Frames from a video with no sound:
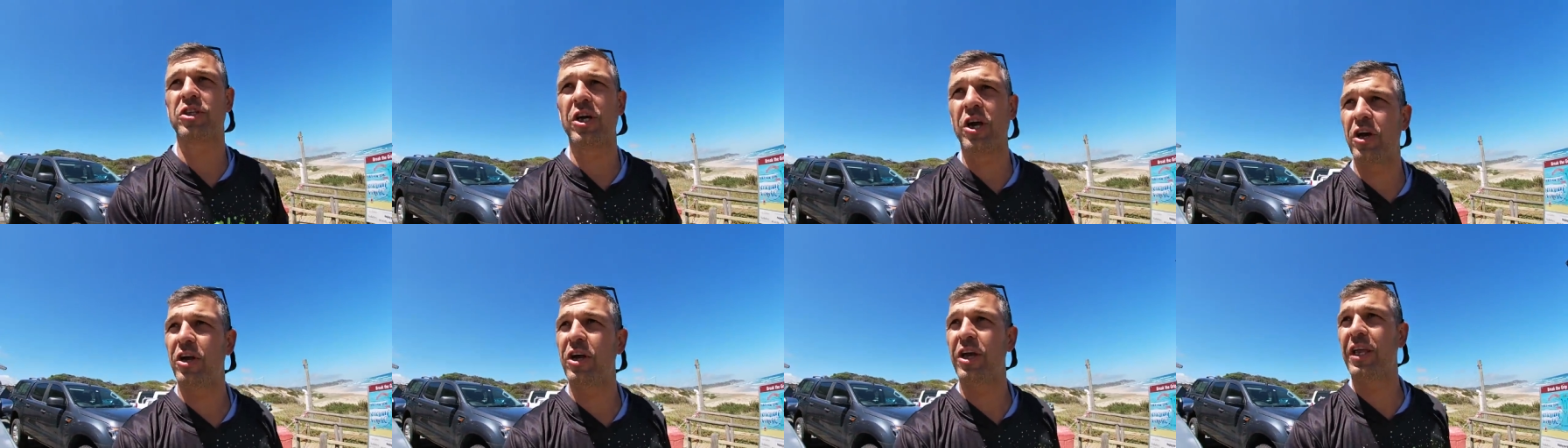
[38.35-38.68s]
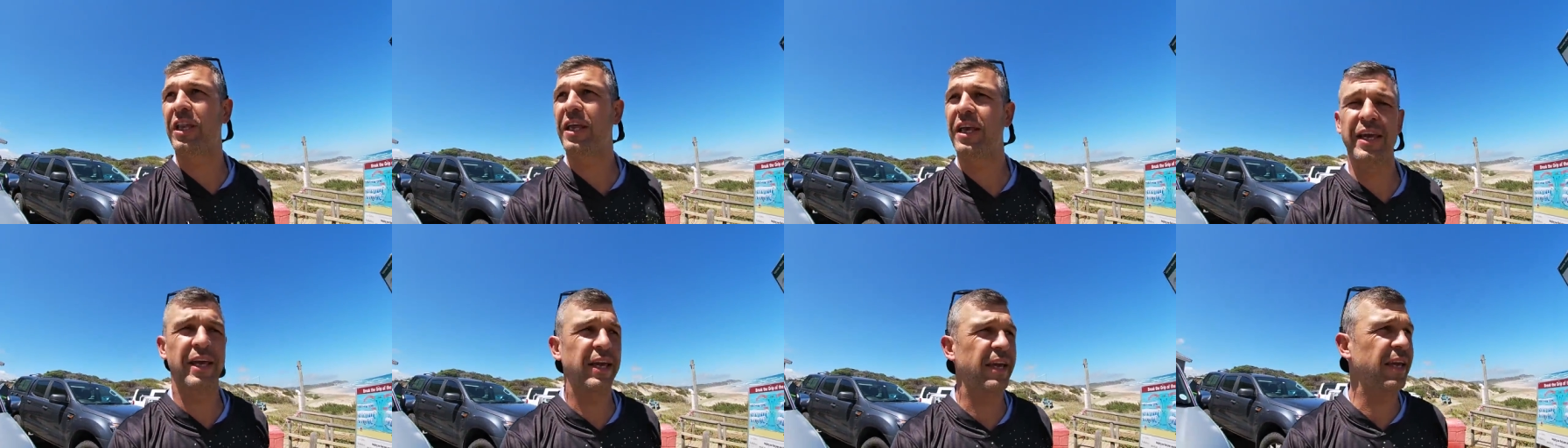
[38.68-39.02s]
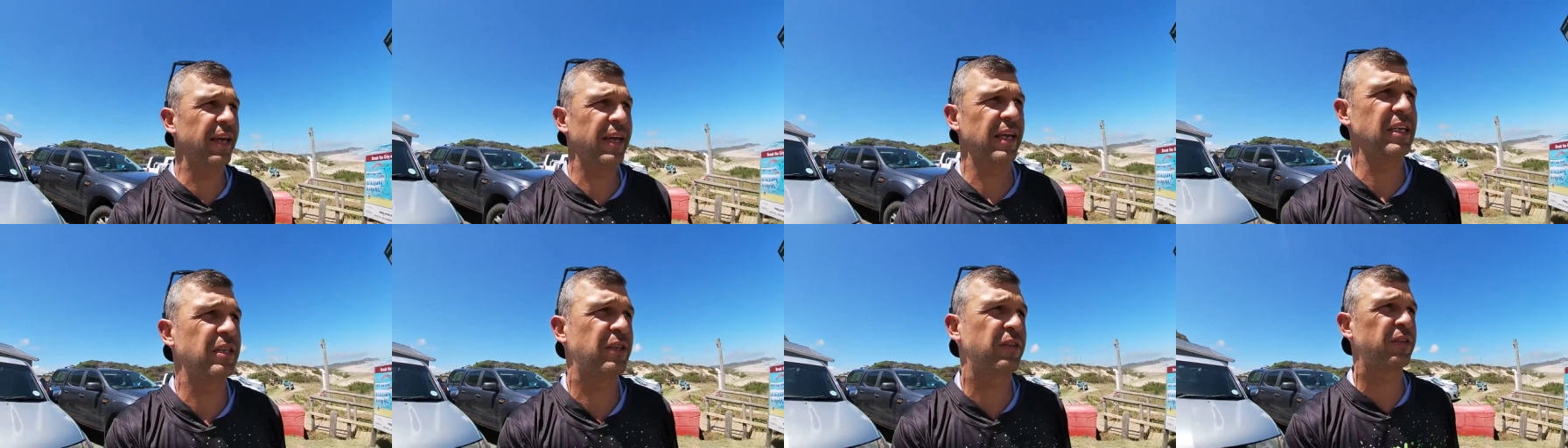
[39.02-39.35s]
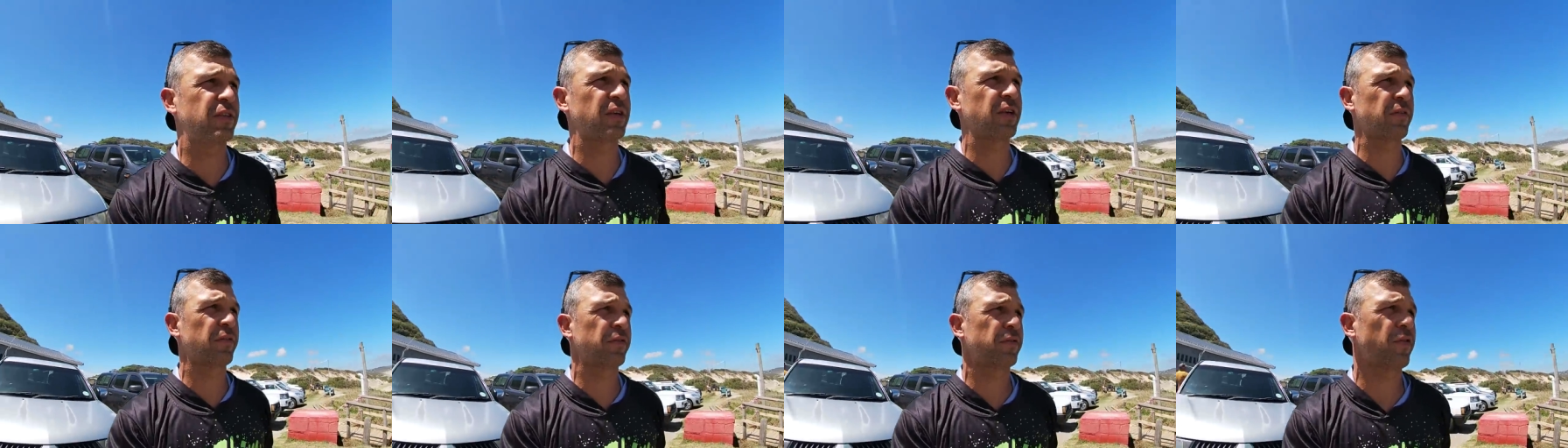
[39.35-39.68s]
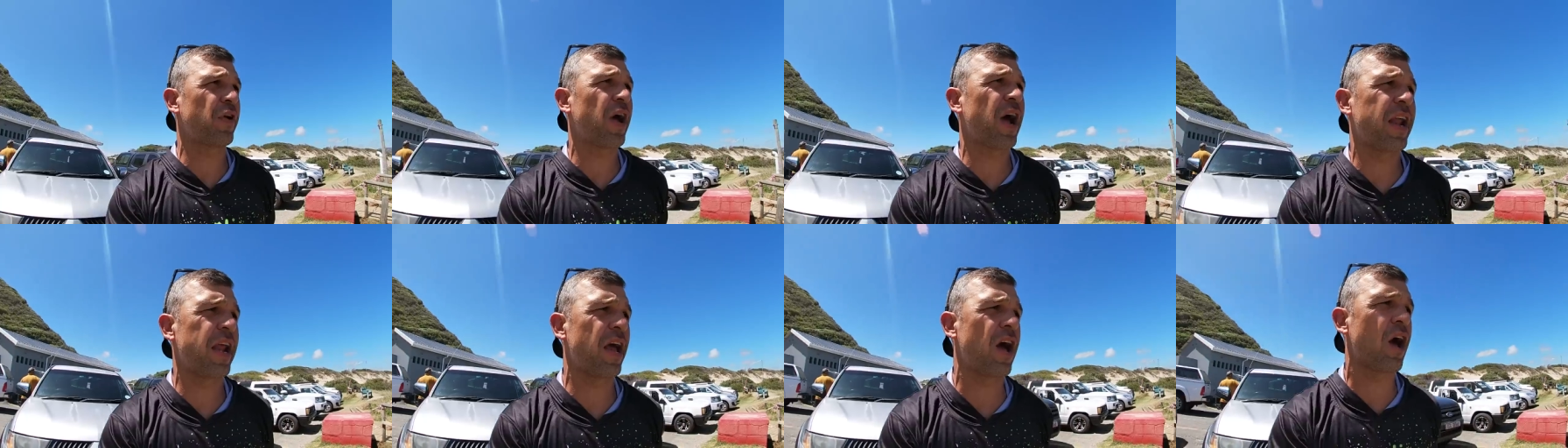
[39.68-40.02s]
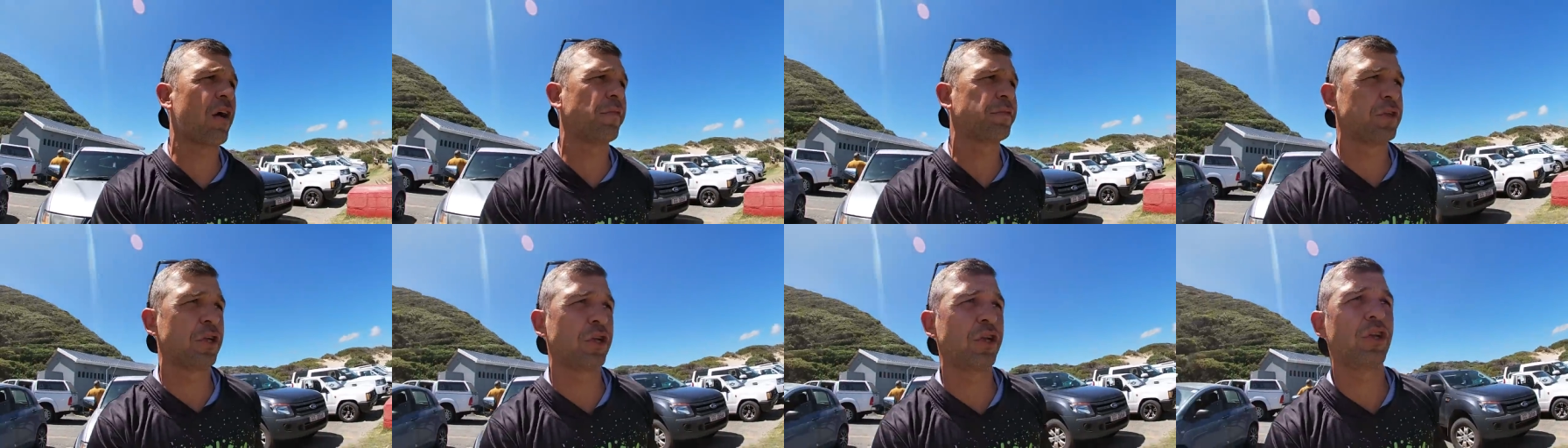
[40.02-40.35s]
So it is Friday
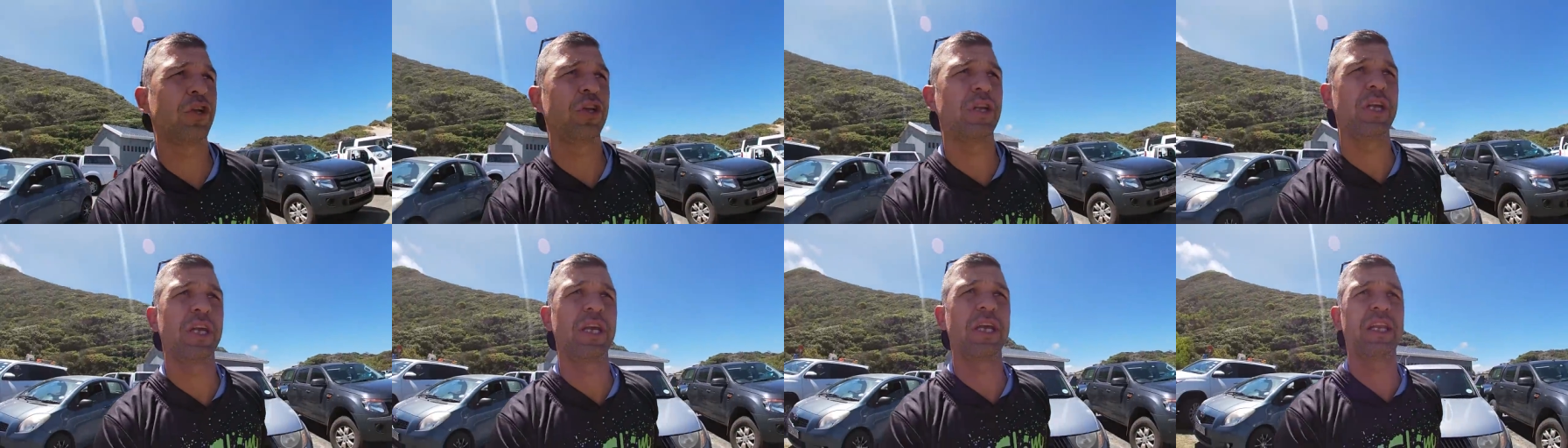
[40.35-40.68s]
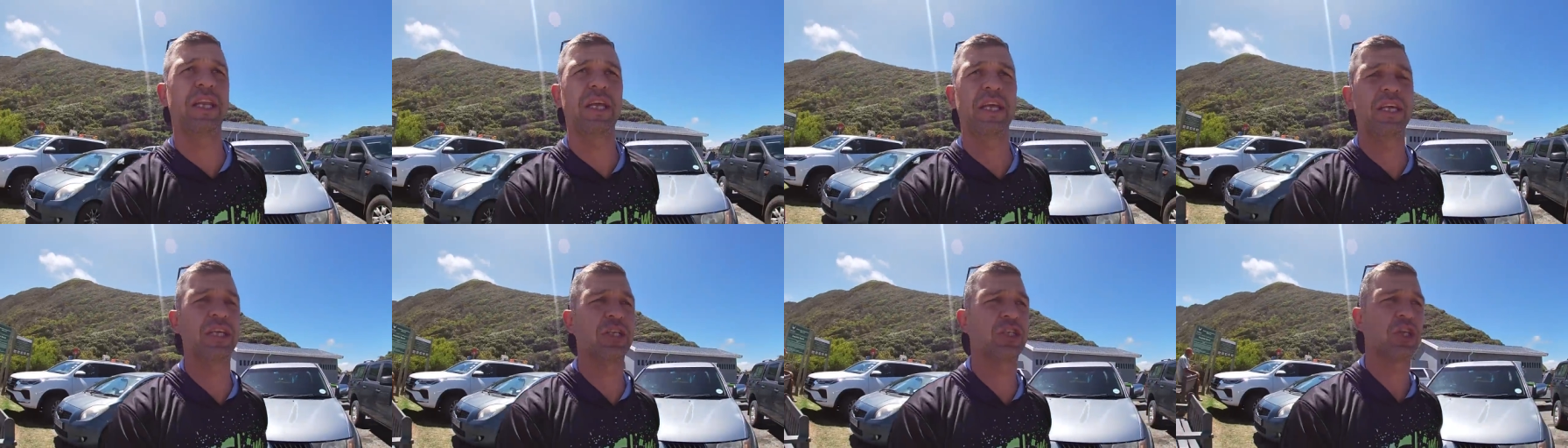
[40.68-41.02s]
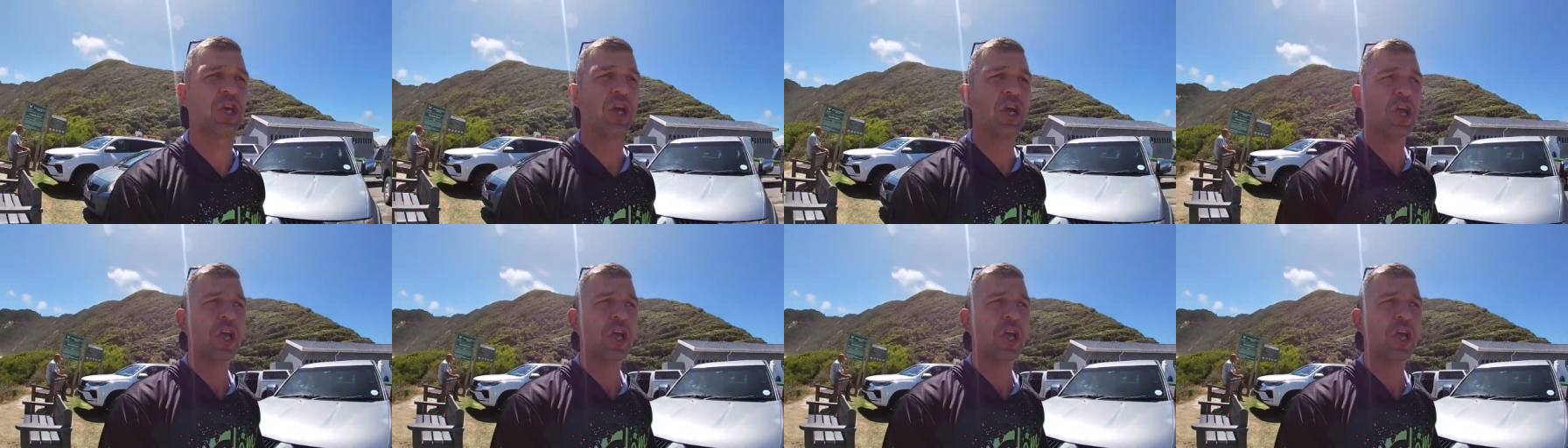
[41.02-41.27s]
afternoon, it is